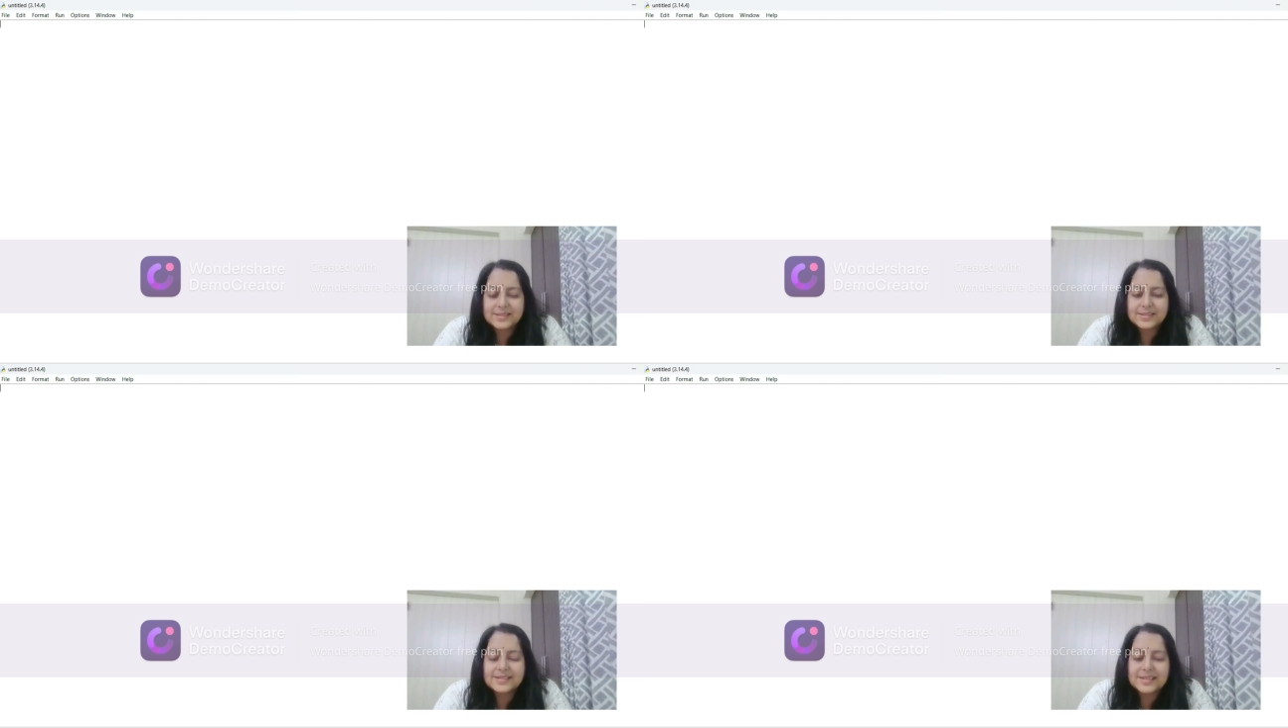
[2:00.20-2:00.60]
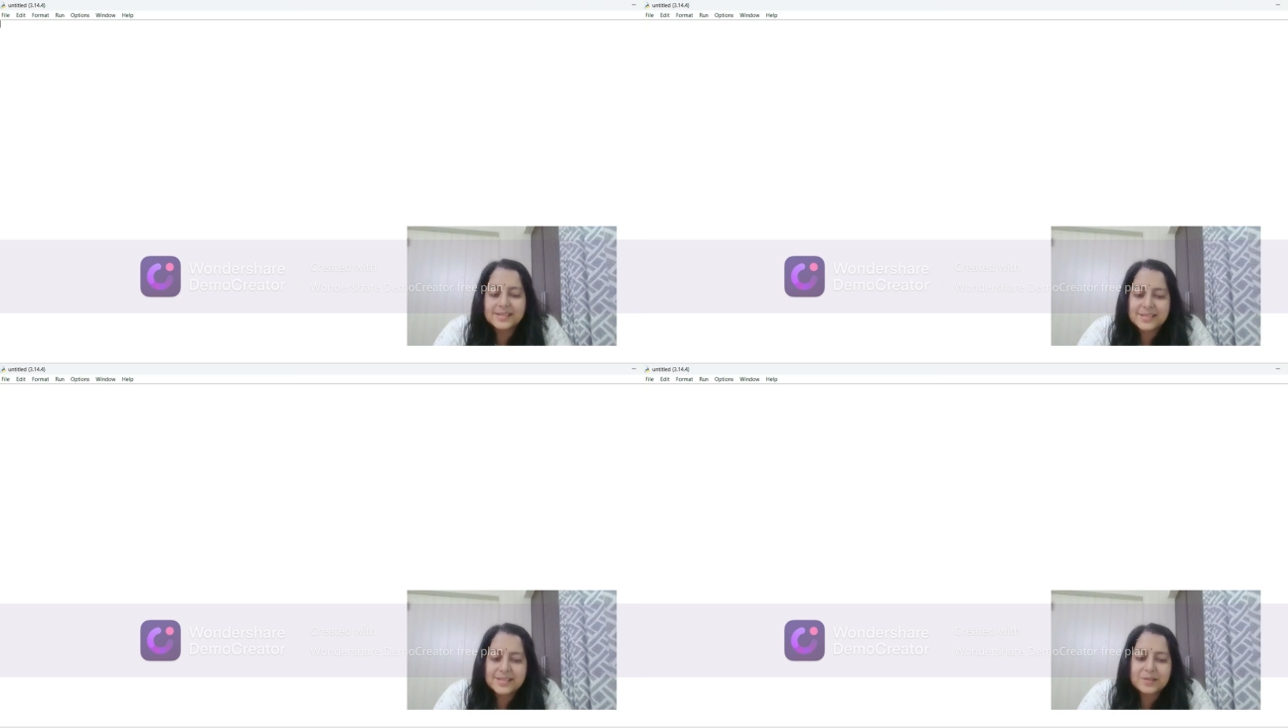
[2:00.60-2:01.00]

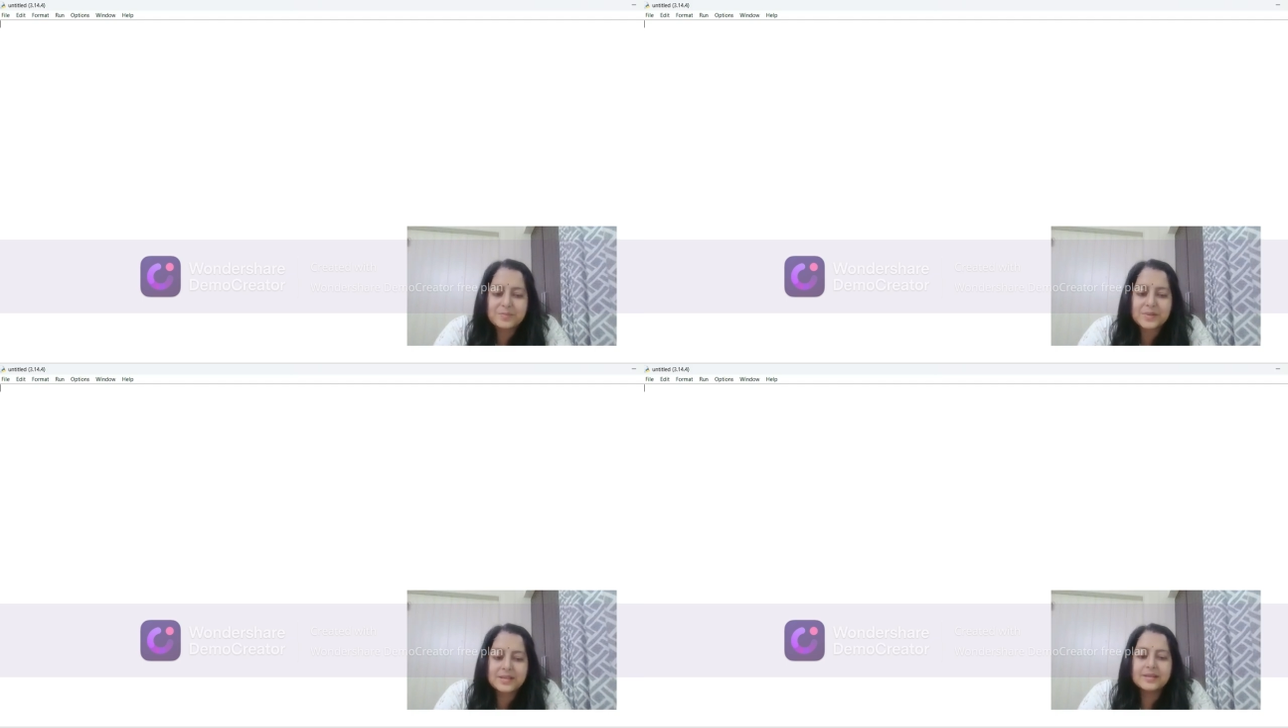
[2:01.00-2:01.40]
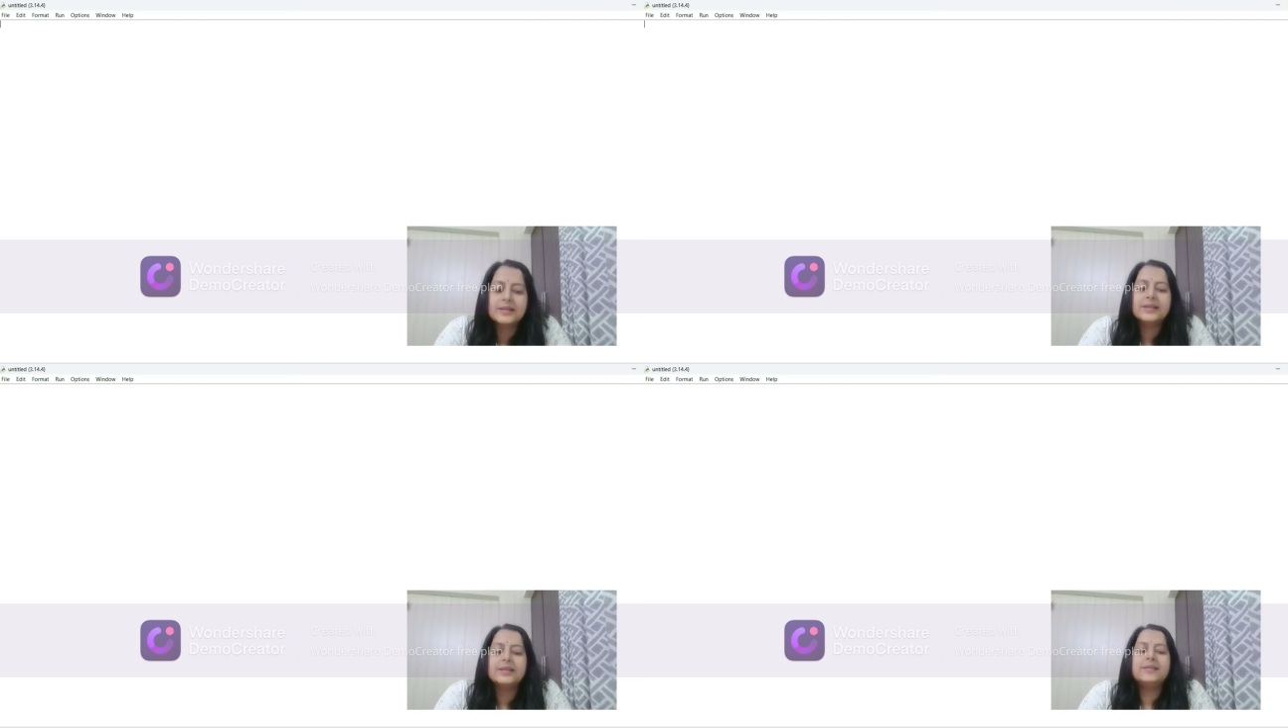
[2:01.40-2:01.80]
assertion statement.
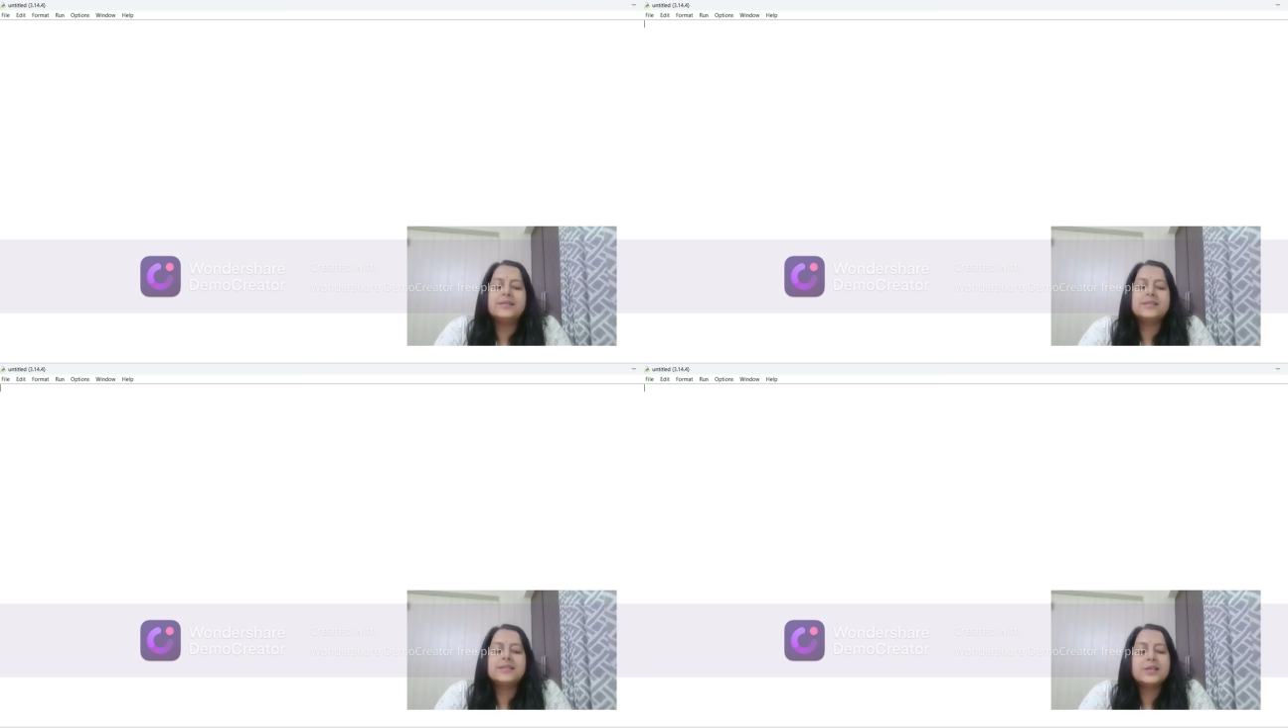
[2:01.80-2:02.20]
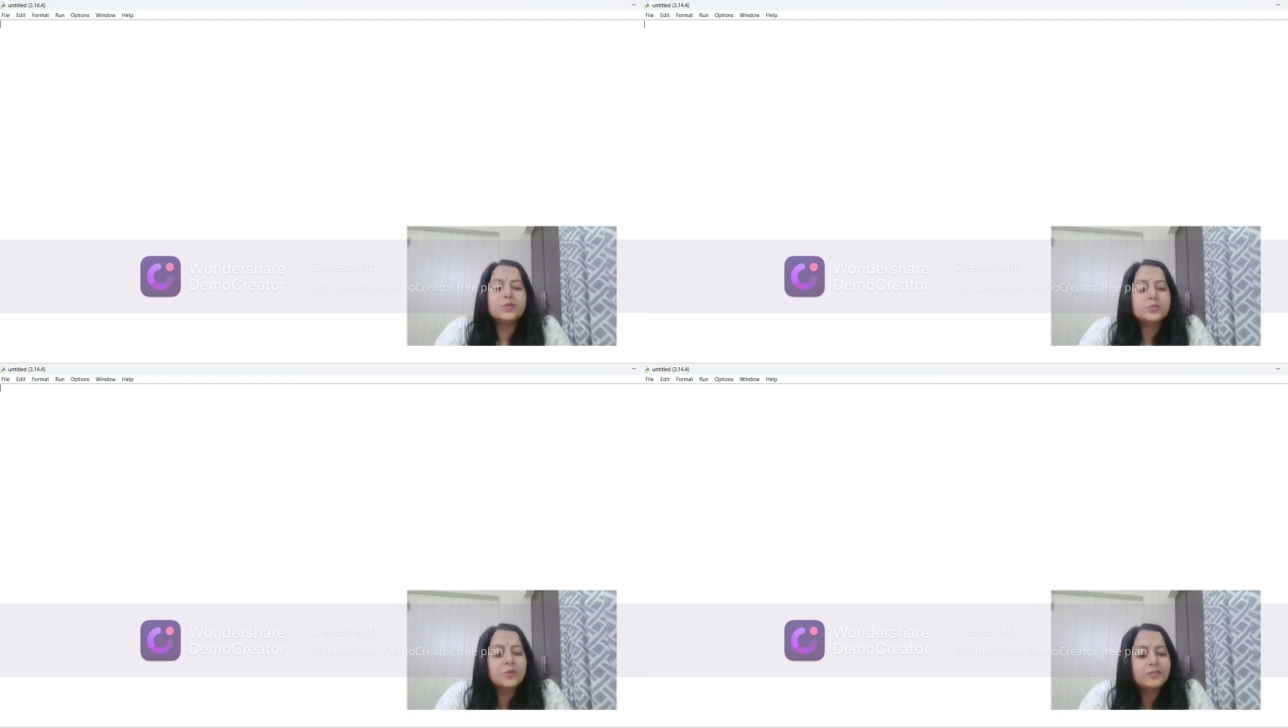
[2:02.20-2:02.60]
This is the
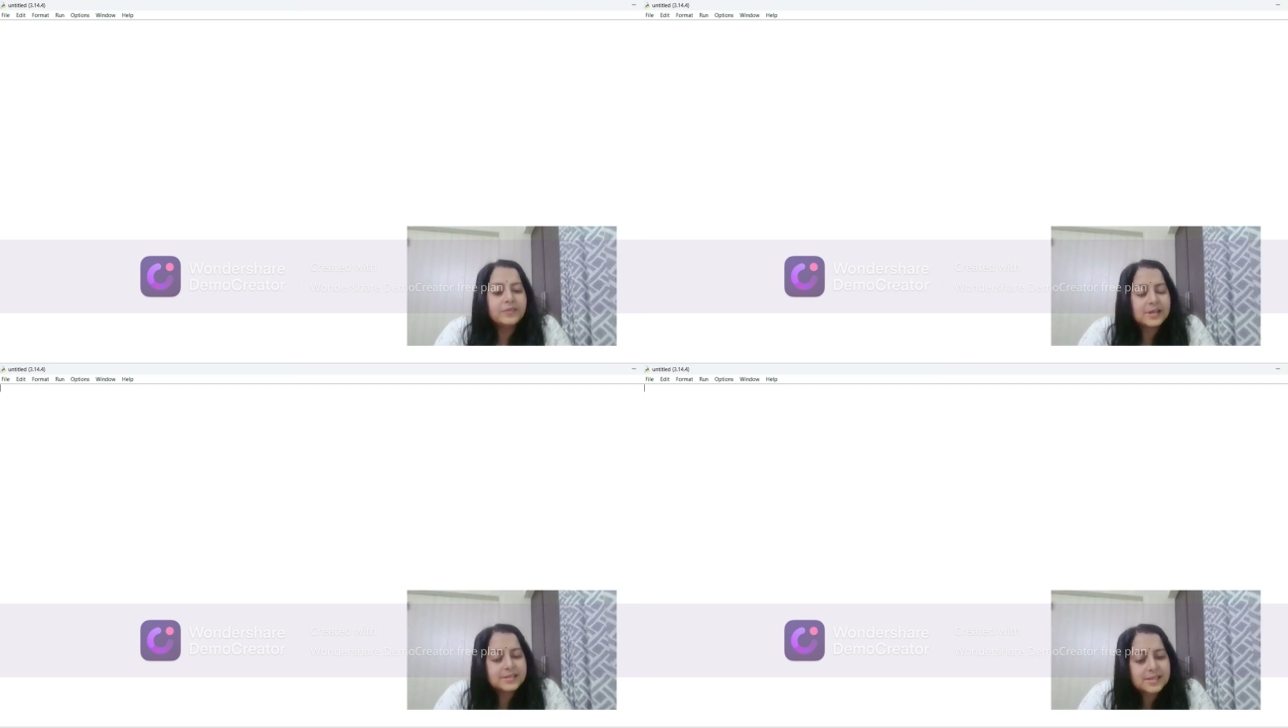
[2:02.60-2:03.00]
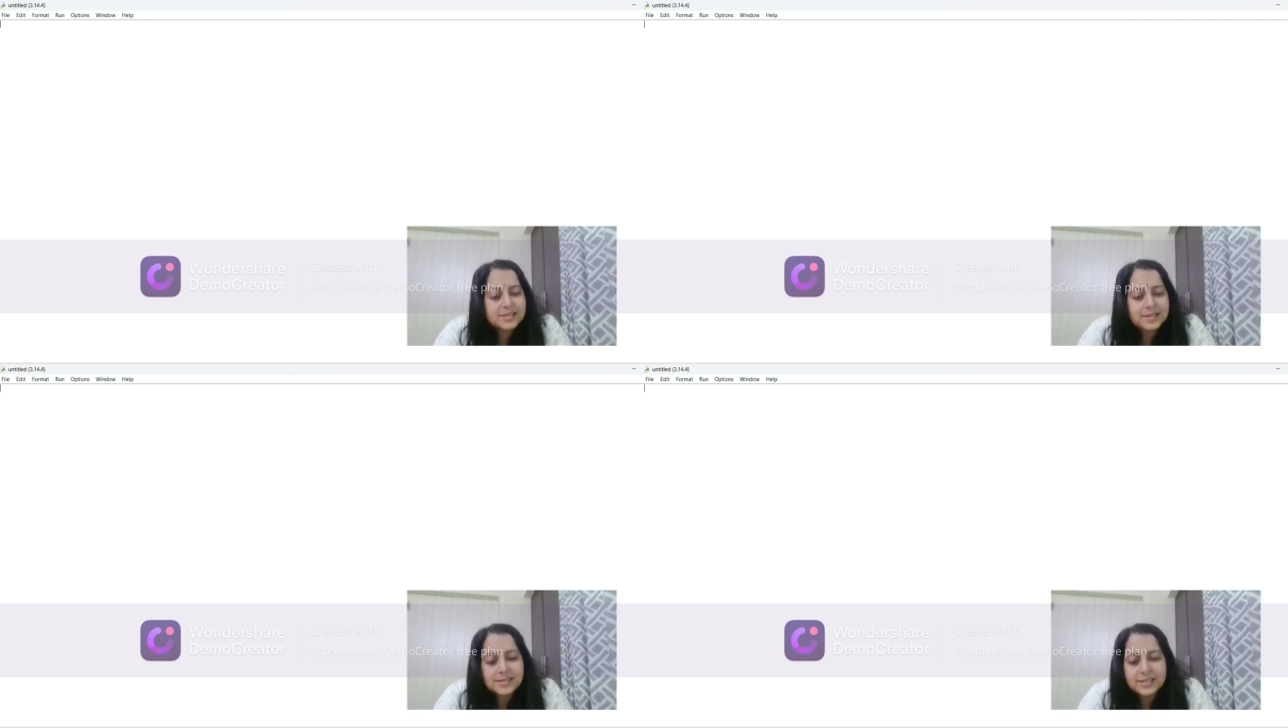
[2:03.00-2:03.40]
use of
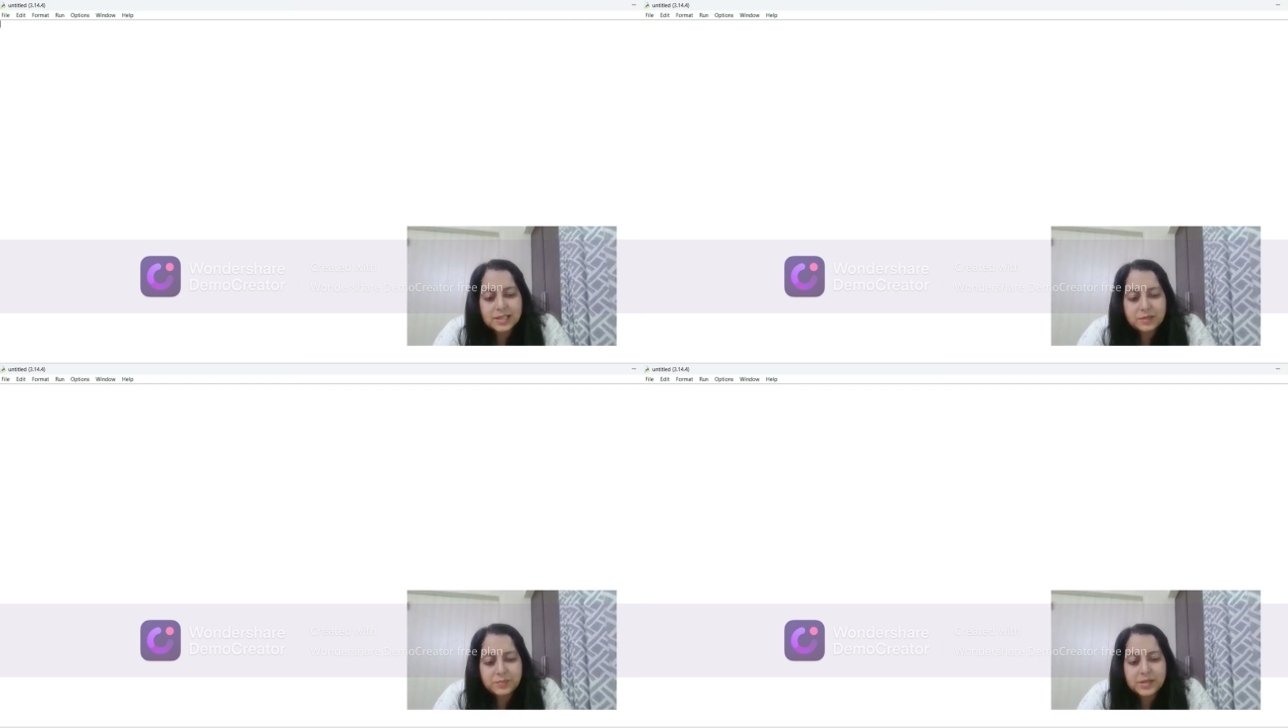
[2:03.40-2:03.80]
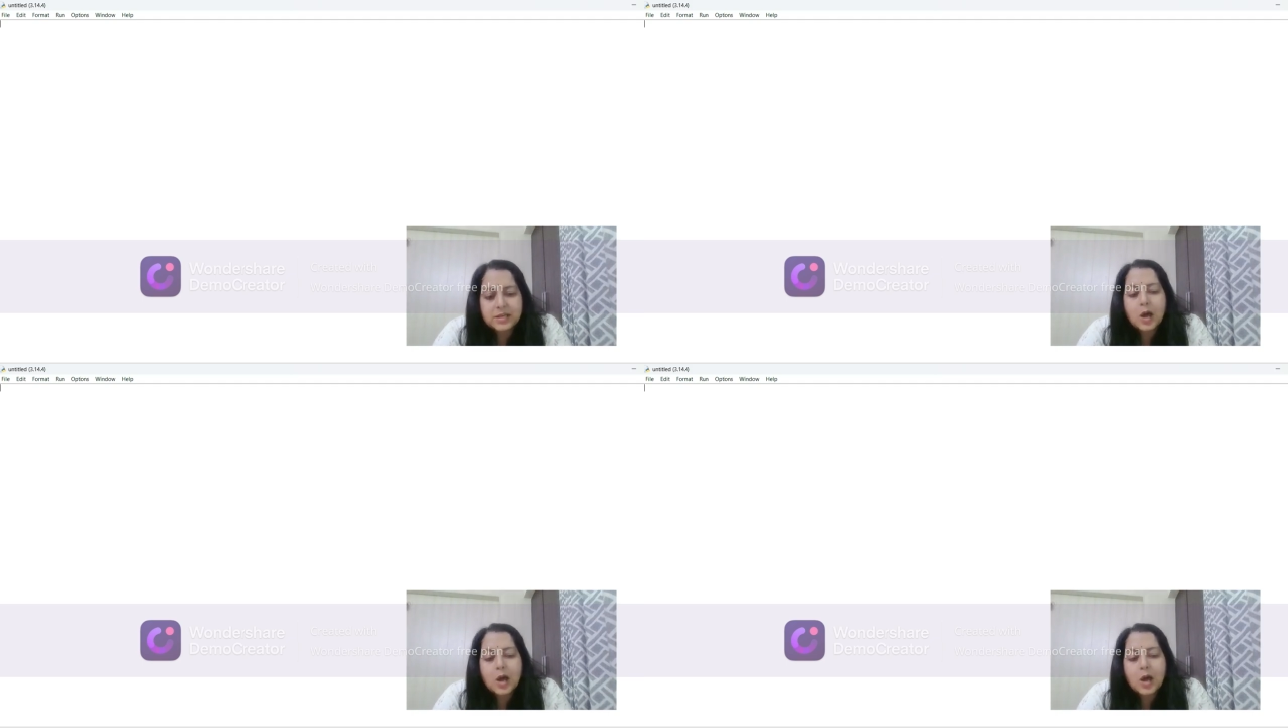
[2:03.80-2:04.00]
assertion statement.